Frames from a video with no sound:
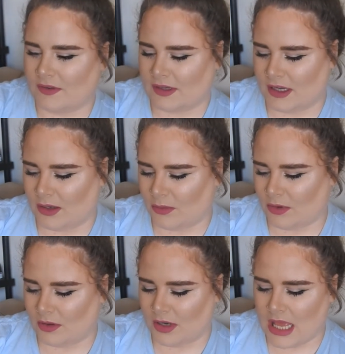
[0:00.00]
style
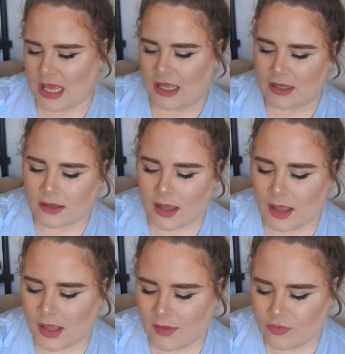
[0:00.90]
one, and
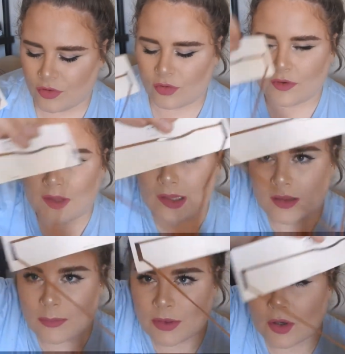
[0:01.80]
I have chokers like
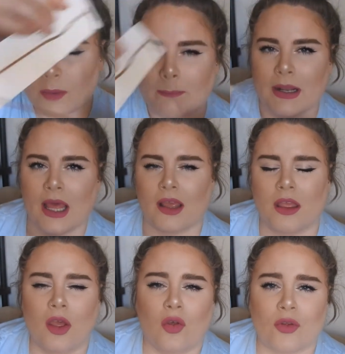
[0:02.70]
this, but they're in black,
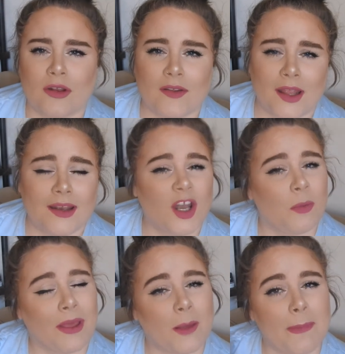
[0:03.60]
so I decided
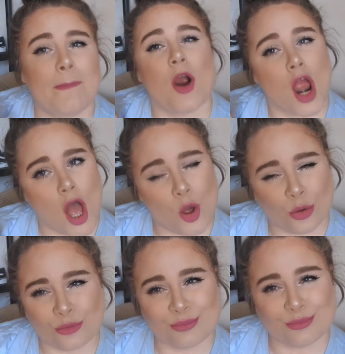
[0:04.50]
to pick up a brown.